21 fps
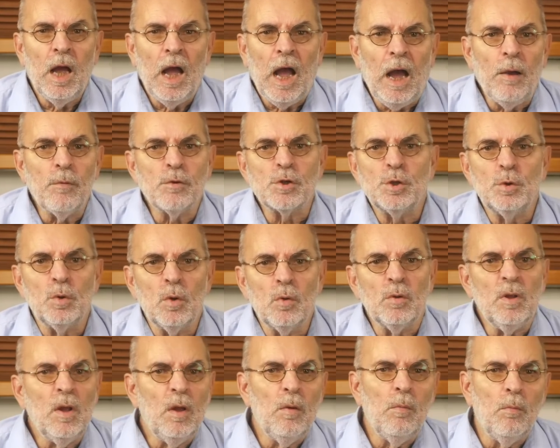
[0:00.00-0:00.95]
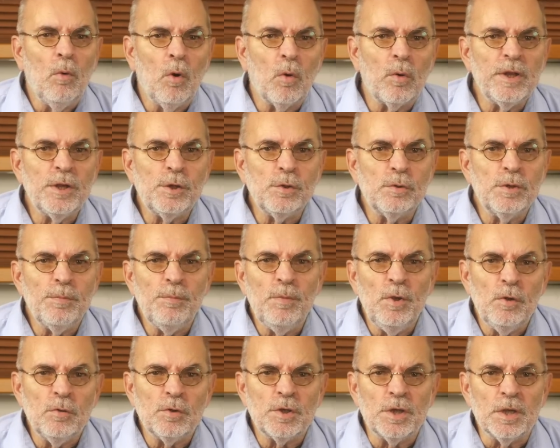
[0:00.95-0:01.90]
I was drawn more into the
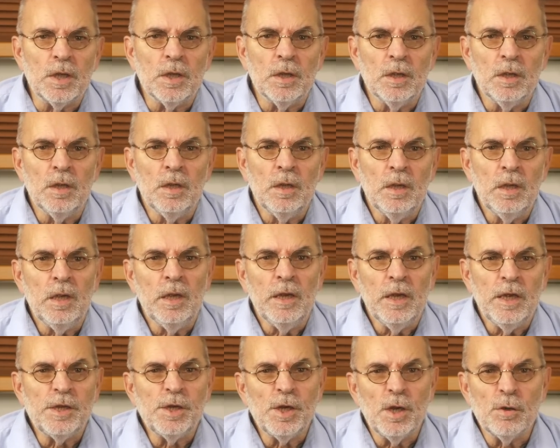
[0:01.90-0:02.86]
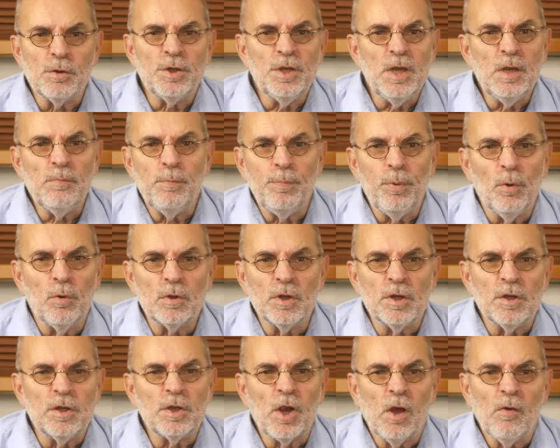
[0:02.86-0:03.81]
music. It shows the
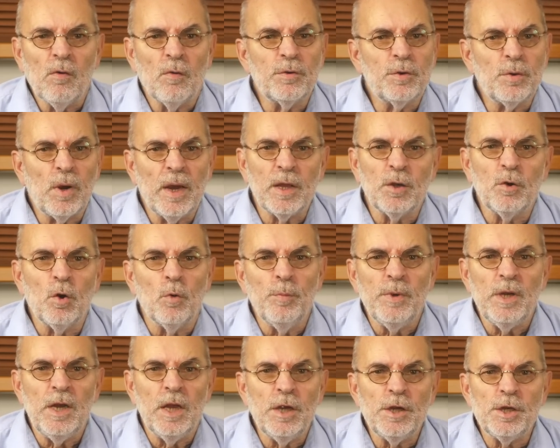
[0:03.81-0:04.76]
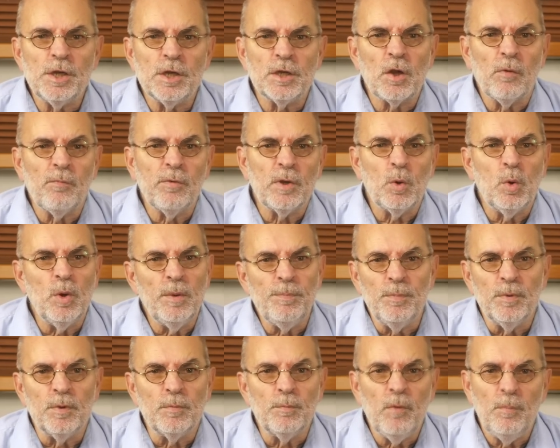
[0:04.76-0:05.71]
importance of trying combinations of
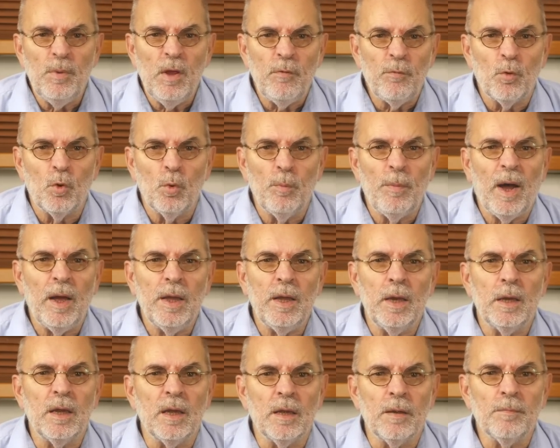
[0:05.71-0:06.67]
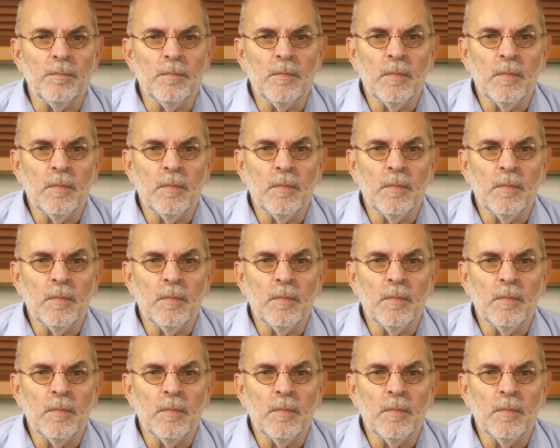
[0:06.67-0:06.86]
equipment before buying.